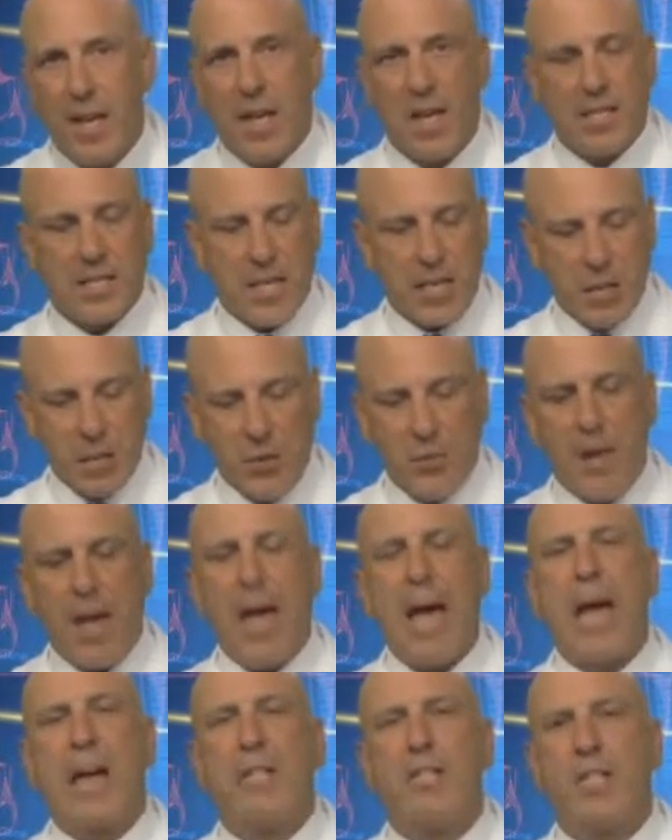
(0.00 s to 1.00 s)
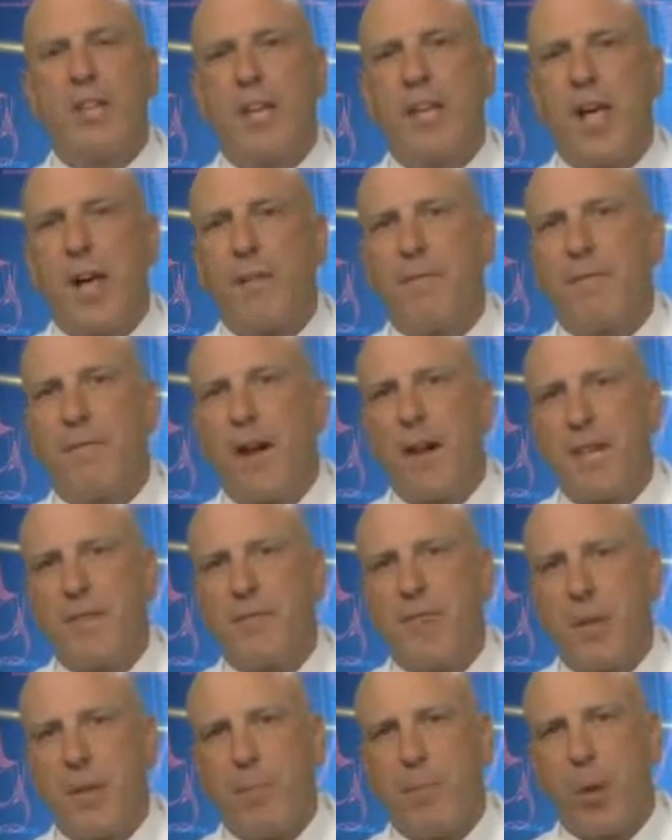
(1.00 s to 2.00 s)
is that you've actually got
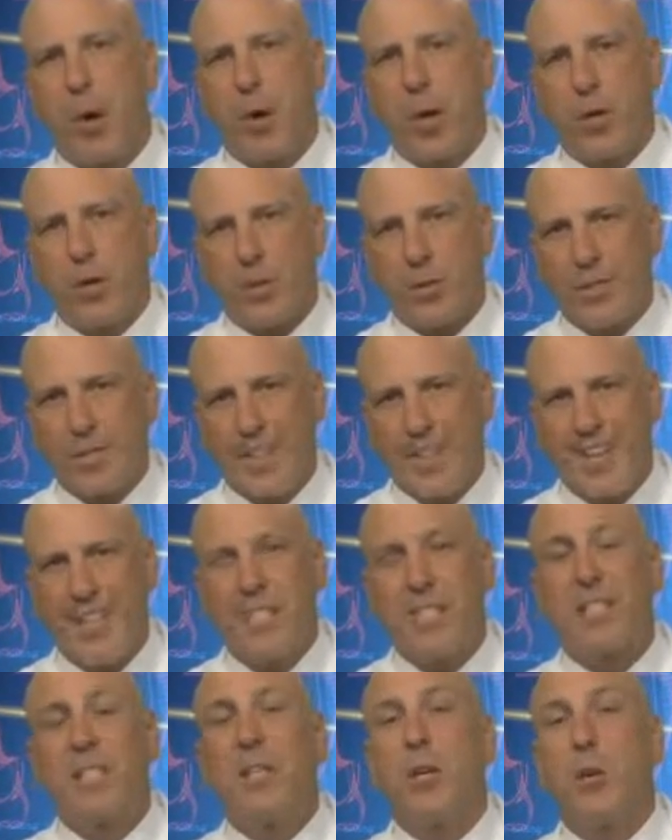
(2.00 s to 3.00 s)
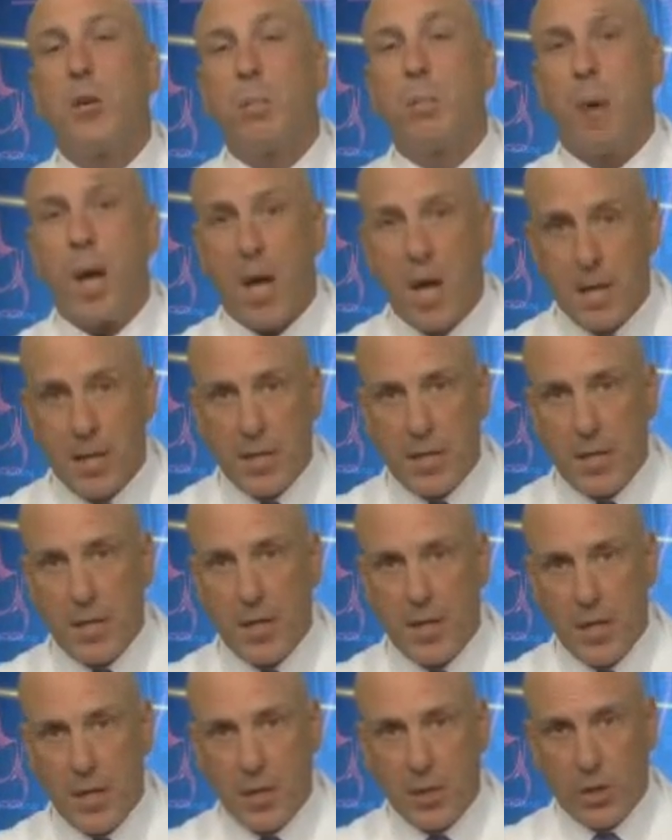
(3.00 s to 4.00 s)
phosphate particles still
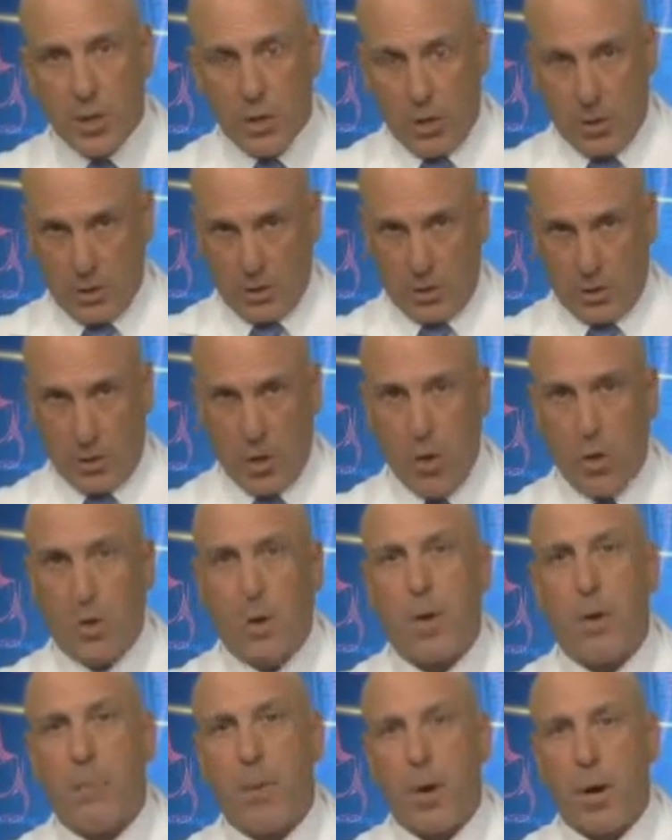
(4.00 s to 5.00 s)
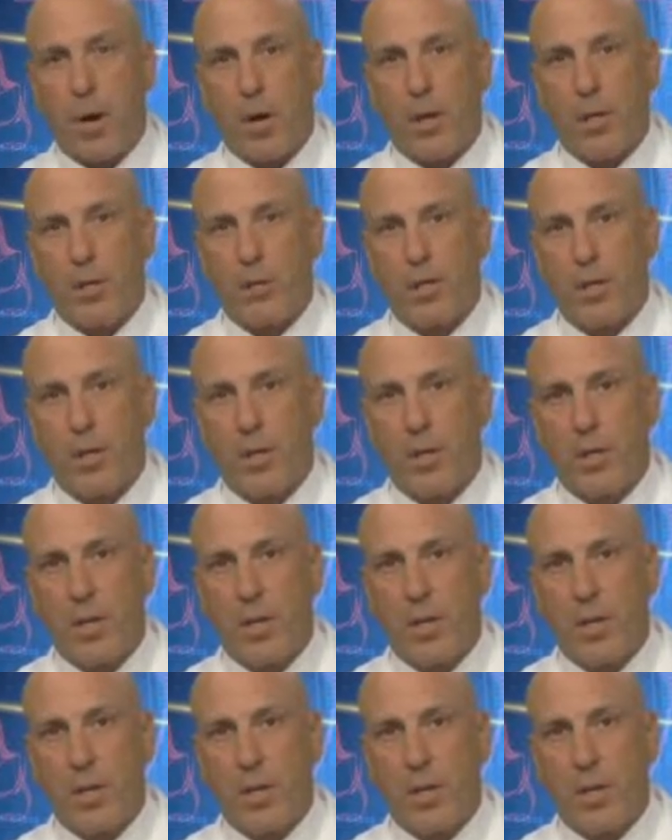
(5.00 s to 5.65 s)
bonded to the zirconia particles.